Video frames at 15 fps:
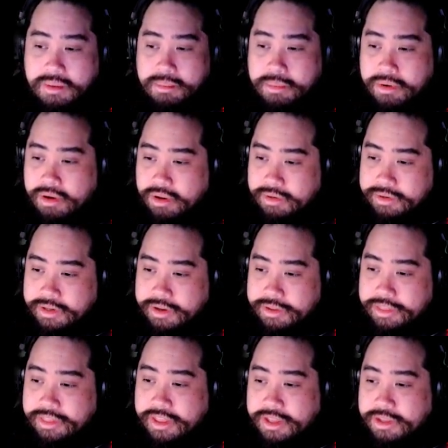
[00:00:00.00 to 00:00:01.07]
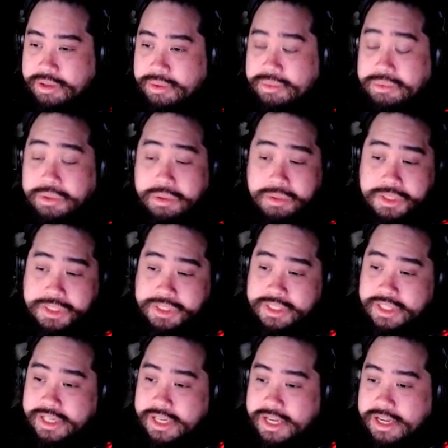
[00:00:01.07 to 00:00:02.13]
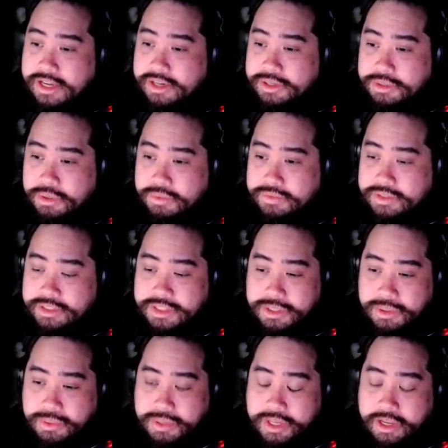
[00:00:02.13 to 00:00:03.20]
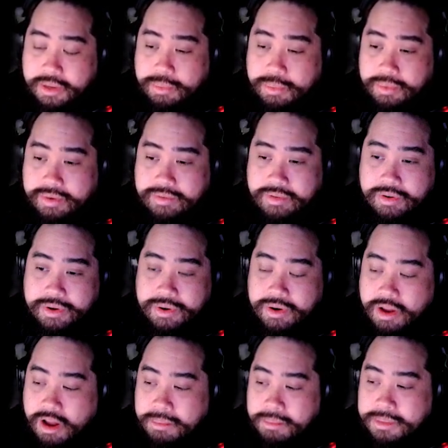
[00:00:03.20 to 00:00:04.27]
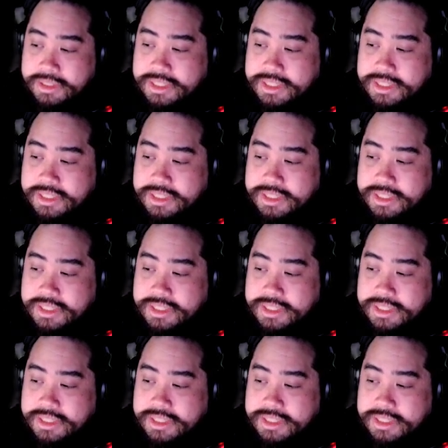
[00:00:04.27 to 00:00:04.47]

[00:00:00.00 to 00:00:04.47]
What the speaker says: But all in all, thank you, Eugen, Nova, Tanoki, and Rick for all your comments.